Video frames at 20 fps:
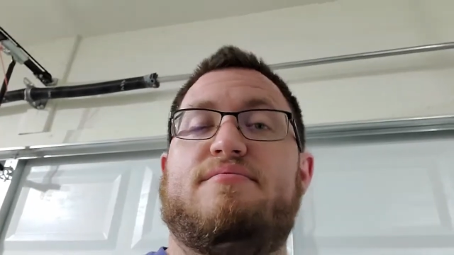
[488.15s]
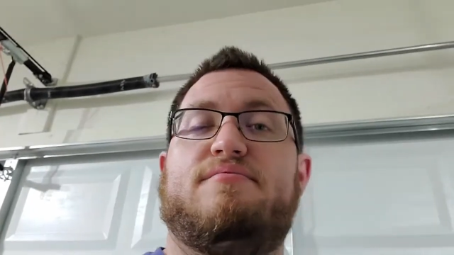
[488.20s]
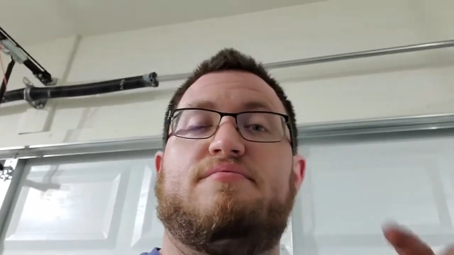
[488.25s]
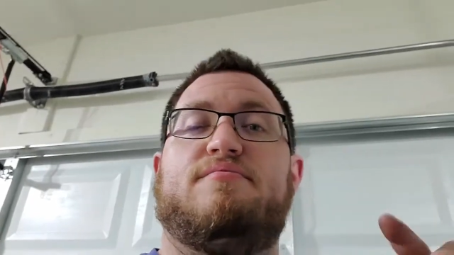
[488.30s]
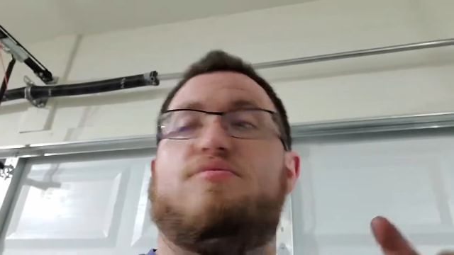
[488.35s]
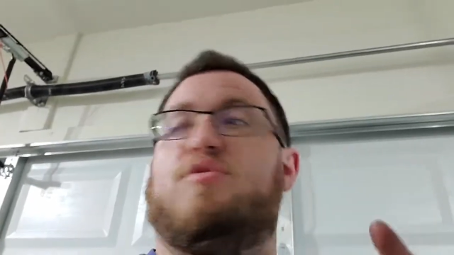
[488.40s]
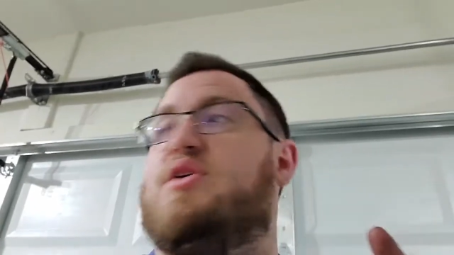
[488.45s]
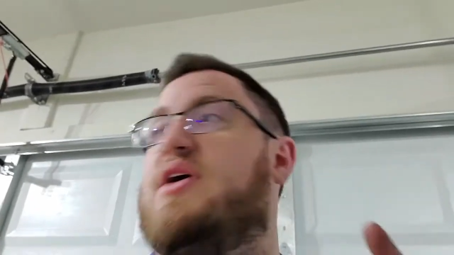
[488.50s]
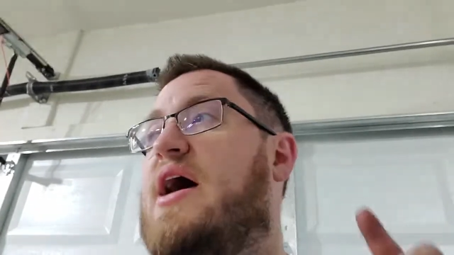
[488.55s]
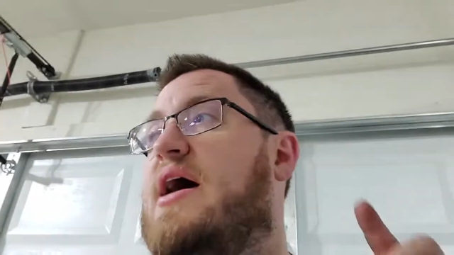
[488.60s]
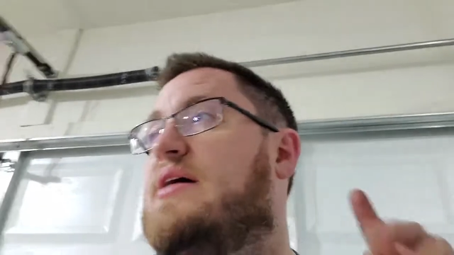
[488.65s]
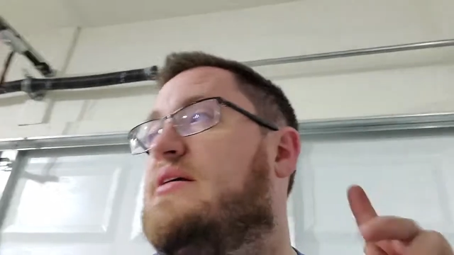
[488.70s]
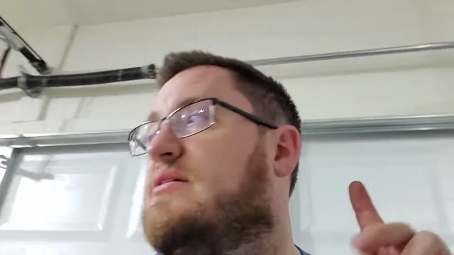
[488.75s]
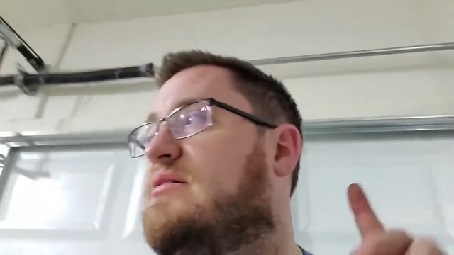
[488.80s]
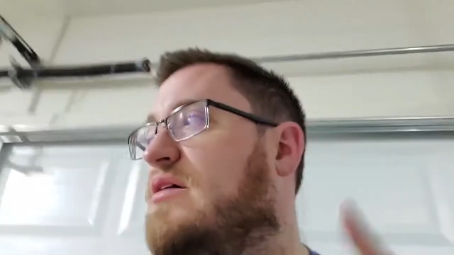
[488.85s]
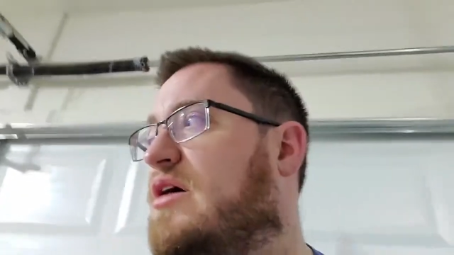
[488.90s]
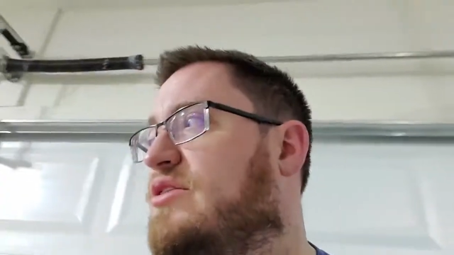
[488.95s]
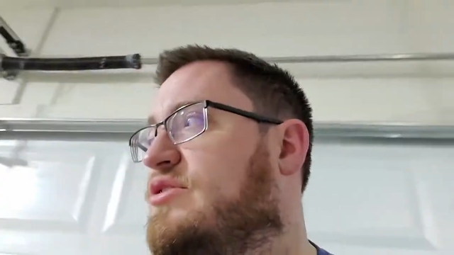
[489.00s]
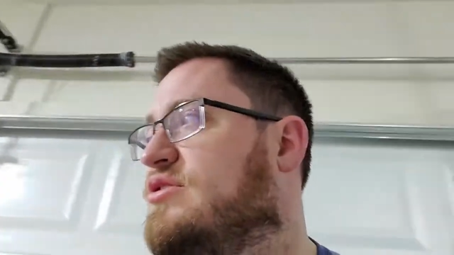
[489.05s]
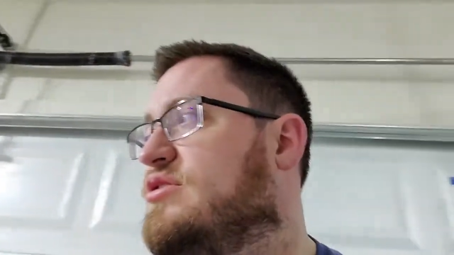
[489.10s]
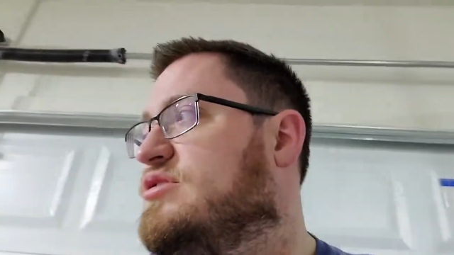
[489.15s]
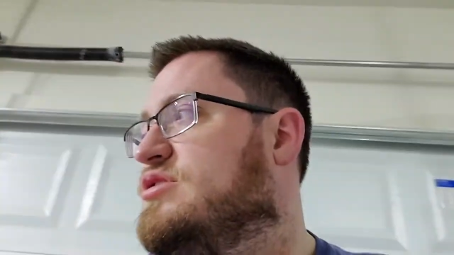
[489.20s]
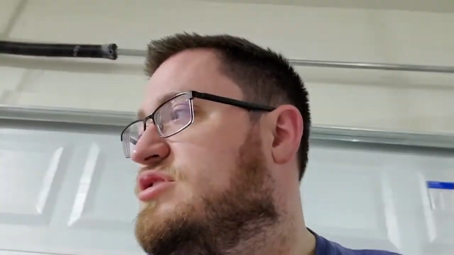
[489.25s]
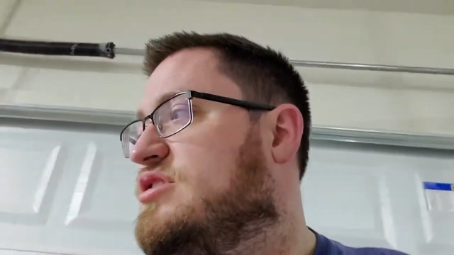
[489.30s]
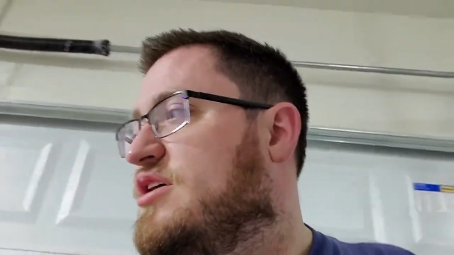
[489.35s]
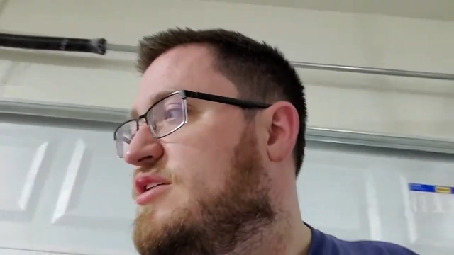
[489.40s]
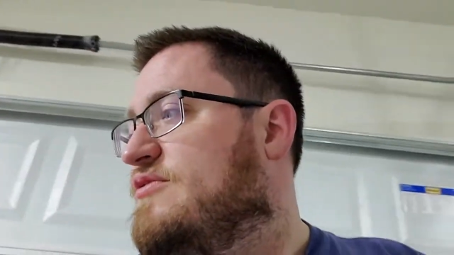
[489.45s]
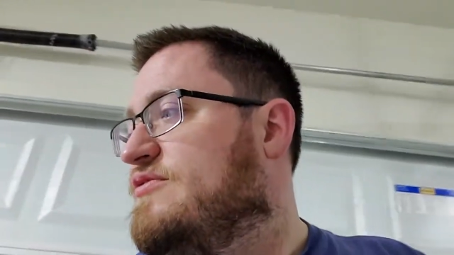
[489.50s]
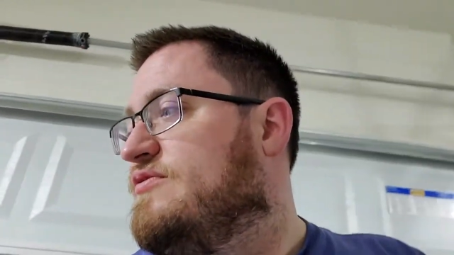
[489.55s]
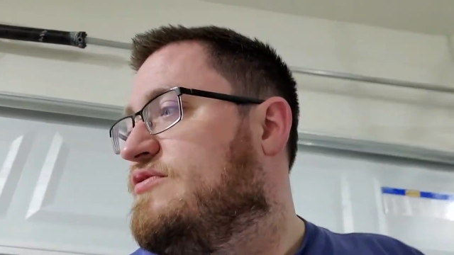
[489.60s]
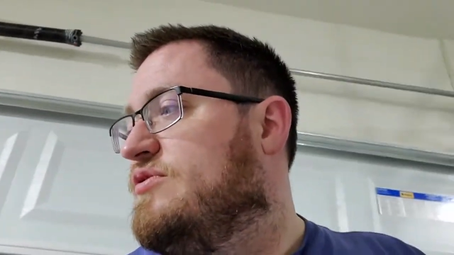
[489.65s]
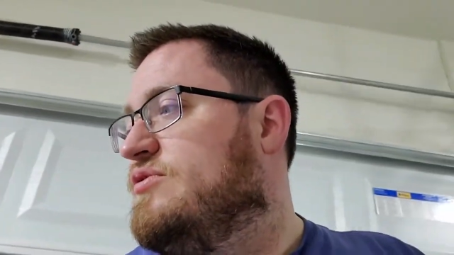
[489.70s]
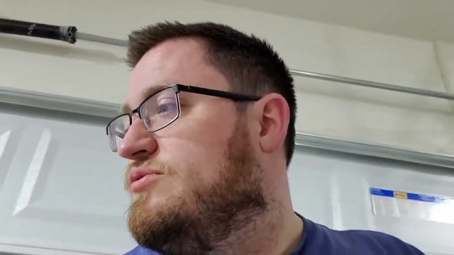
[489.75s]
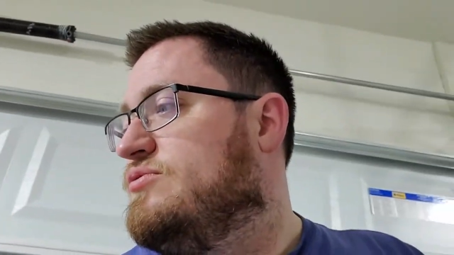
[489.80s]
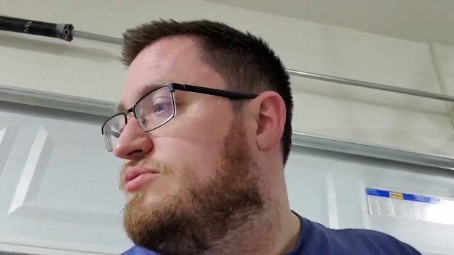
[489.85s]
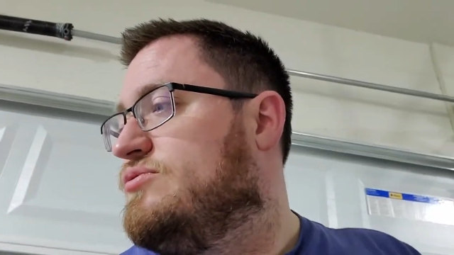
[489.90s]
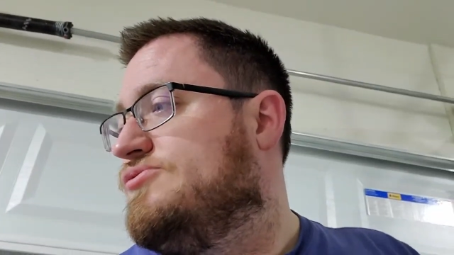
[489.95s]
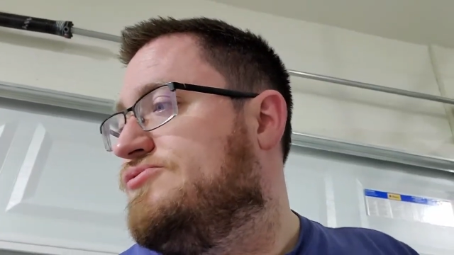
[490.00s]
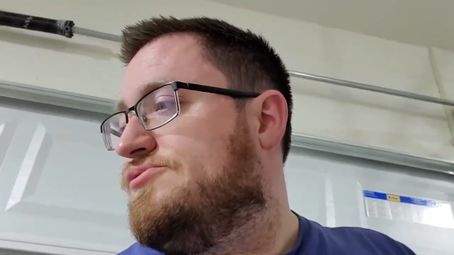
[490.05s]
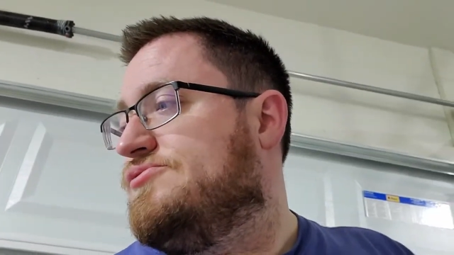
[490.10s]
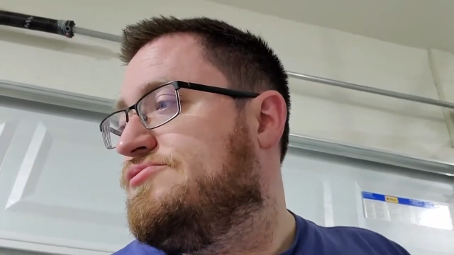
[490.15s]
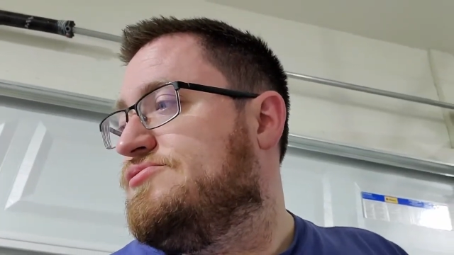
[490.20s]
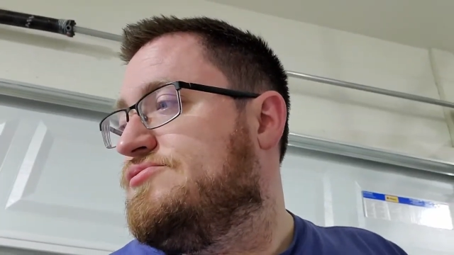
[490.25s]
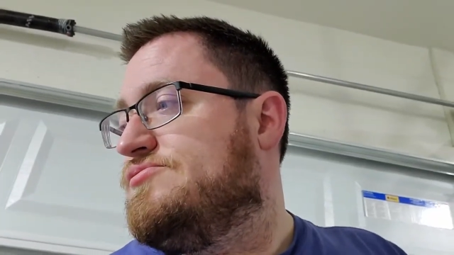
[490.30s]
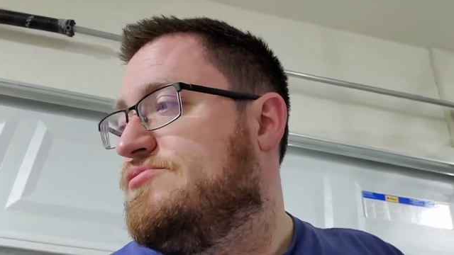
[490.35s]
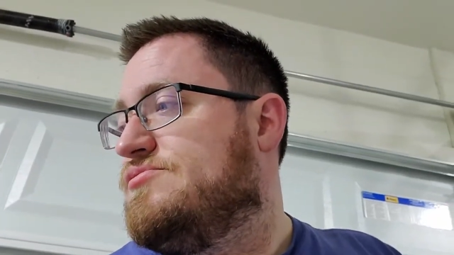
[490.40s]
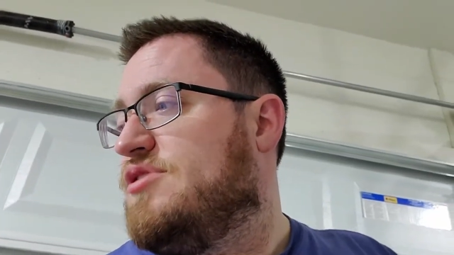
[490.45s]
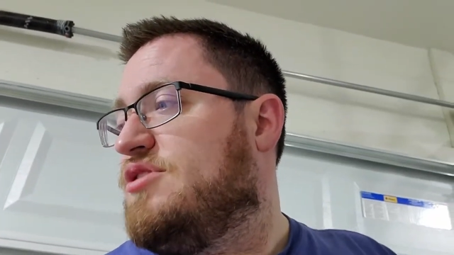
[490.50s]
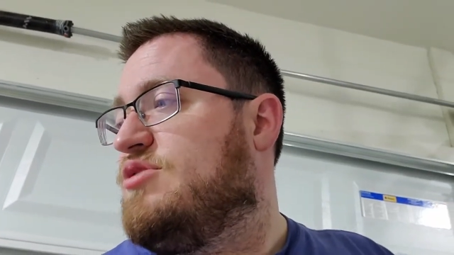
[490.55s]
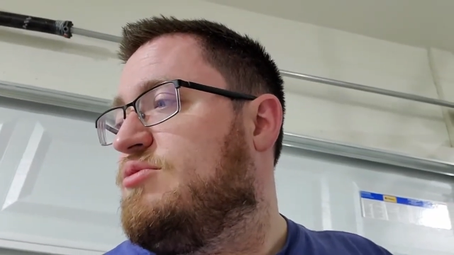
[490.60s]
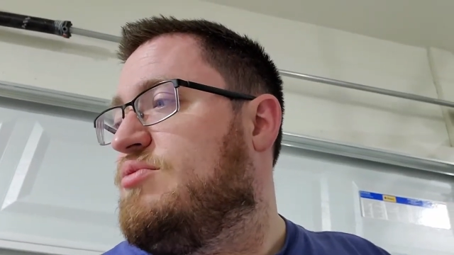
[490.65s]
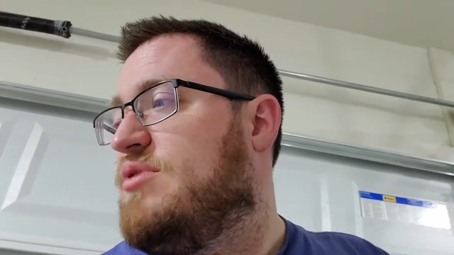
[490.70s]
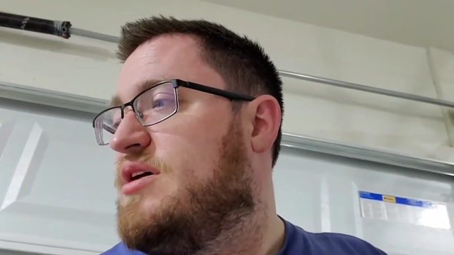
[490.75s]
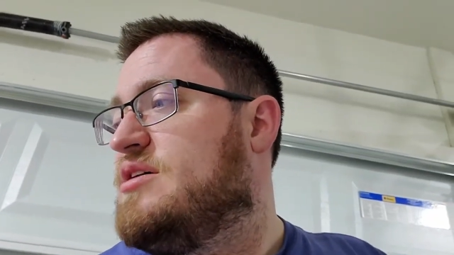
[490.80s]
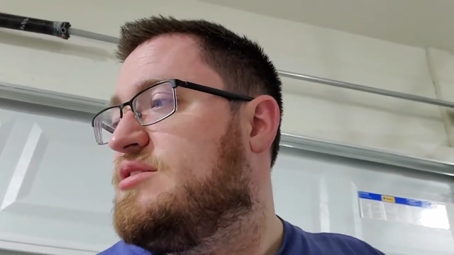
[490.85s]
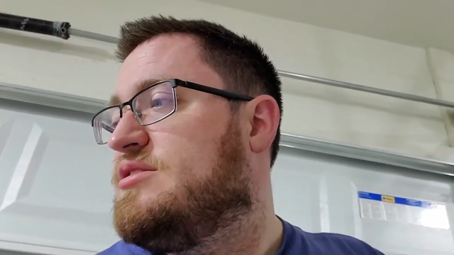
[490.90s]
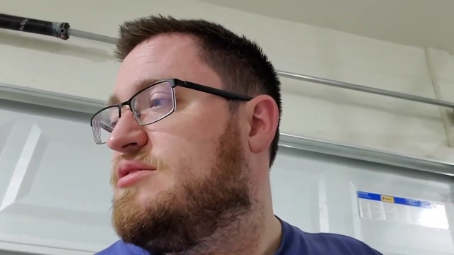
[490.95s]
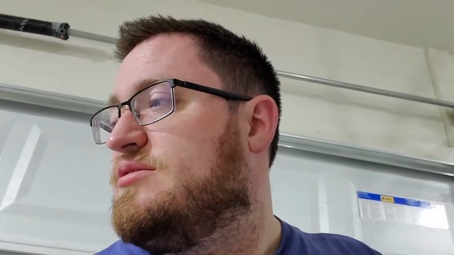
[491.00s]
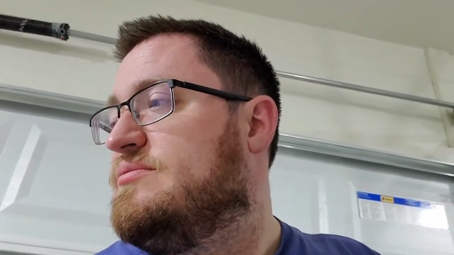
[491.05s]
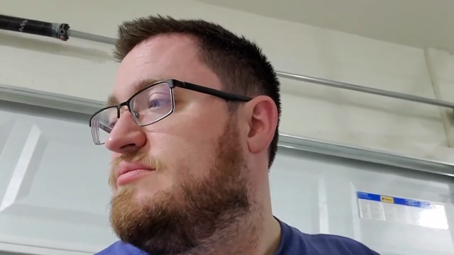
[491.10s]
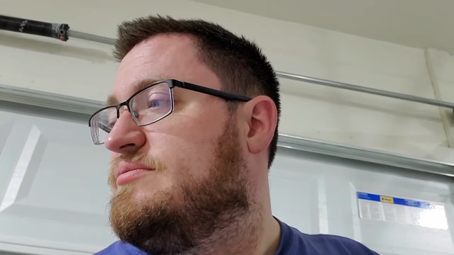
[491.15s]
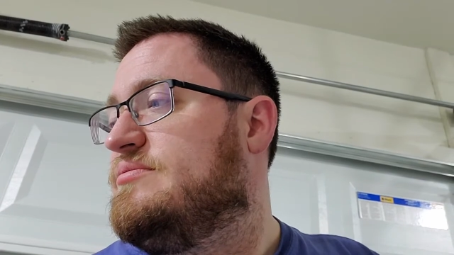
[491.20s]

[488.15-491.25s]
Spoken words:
we got other stuff, other parts,